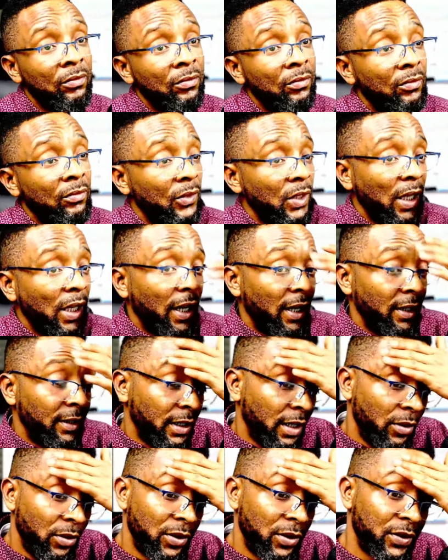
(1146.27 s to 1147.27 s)
And that
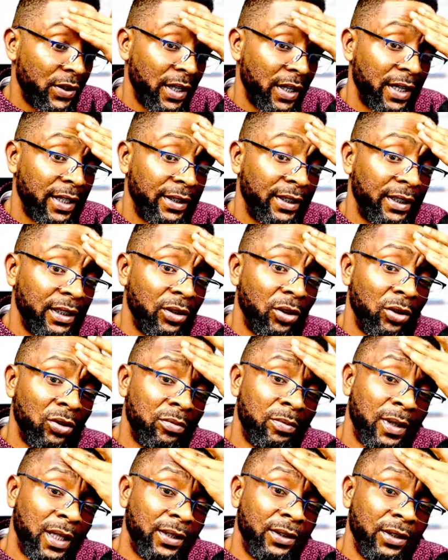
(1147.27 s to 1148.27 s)
was the
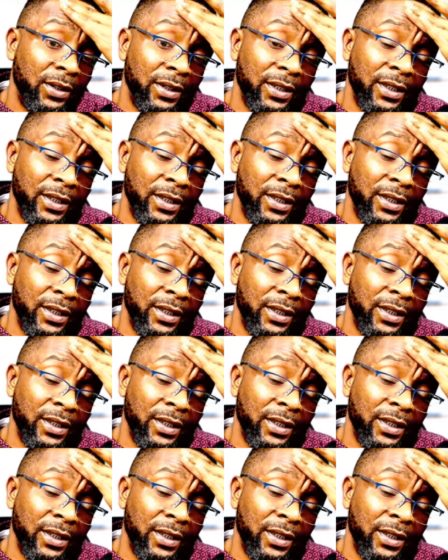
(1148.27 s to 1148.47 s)
Olubadan,